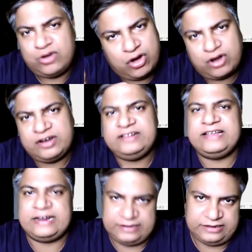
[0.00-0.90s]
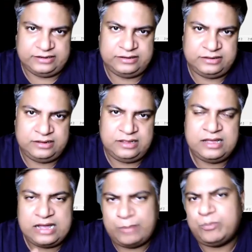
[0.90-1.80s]
or rejected,
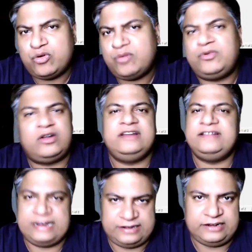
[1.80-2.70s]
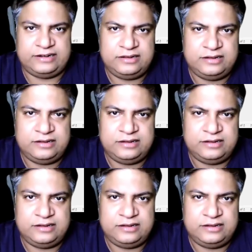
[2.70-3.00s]
approved or rejected.